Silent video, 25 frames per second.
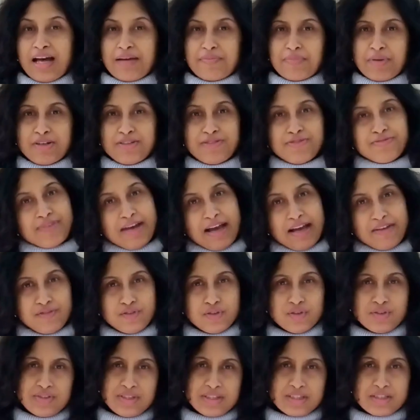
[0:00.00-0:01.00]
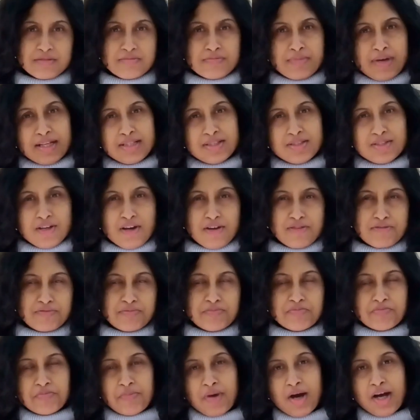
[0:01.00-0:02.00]
about 5 to 6 months of
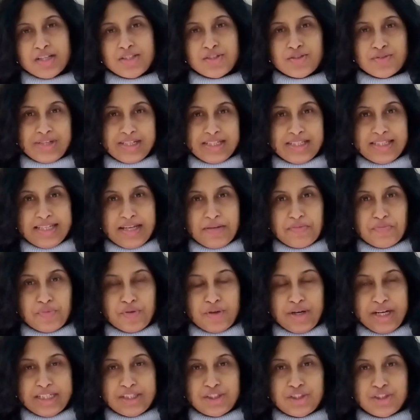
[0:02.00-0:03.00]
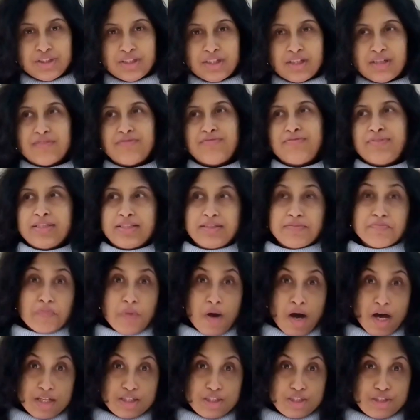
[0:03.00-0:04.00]
moderate temperature with
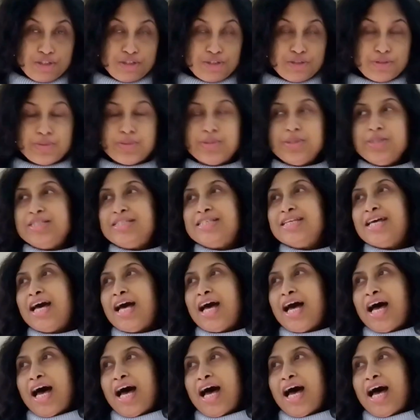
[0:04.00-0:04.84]
monsoons,